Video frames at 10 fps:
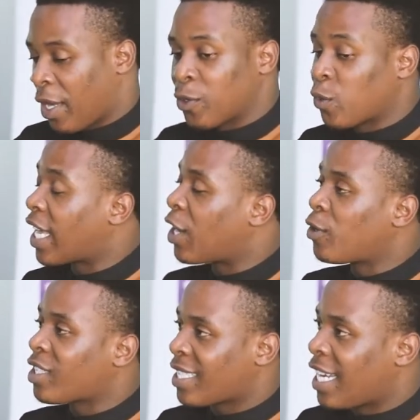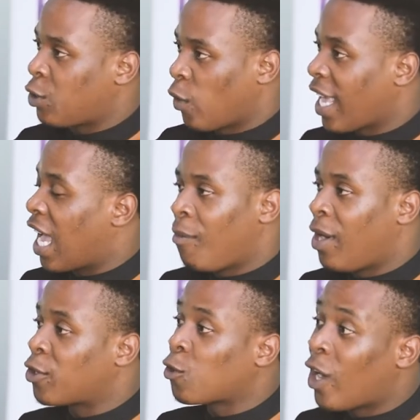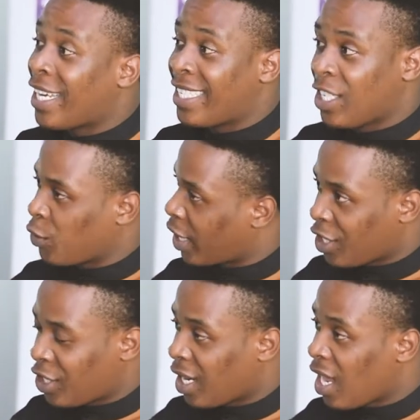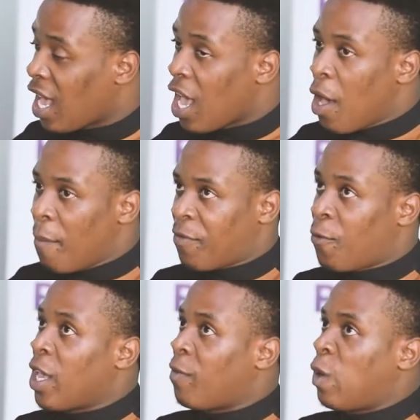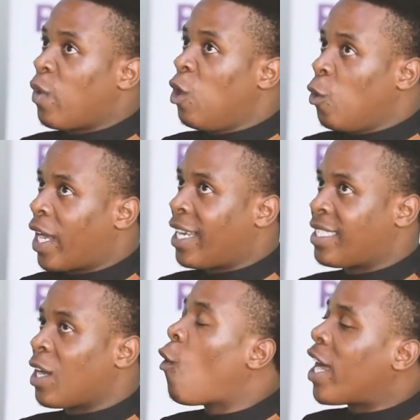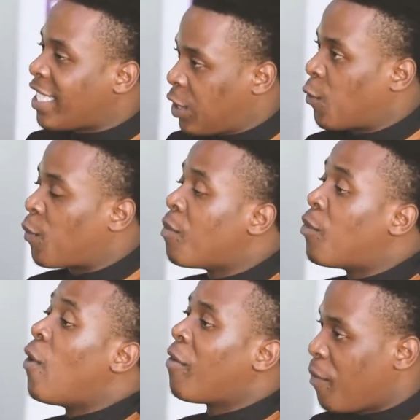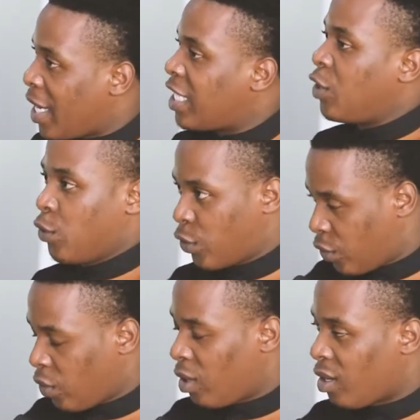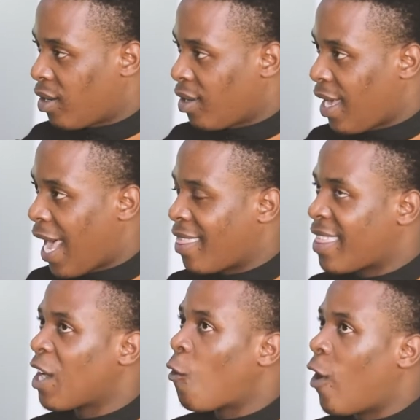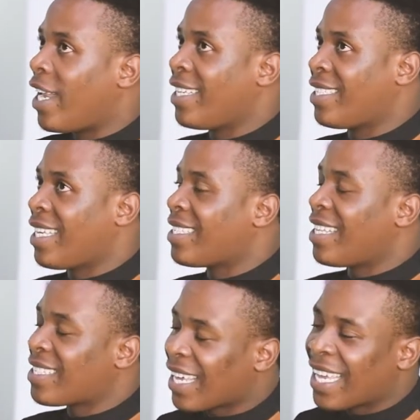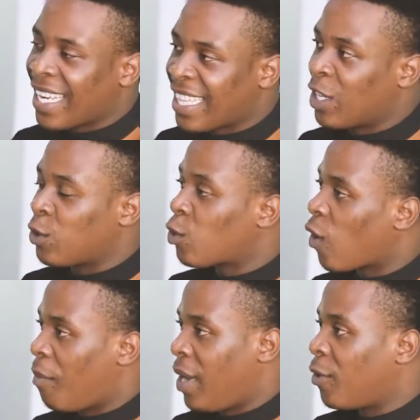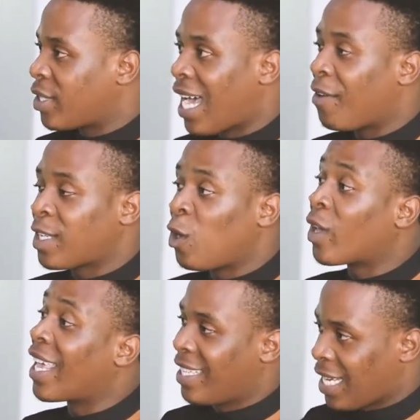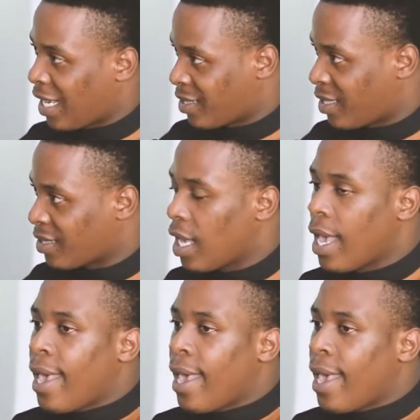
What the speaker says: because we cannot start talking about quality education before even we look at the quantity of people who have made it to school. I think quality is the second thing to talk about after looking at access.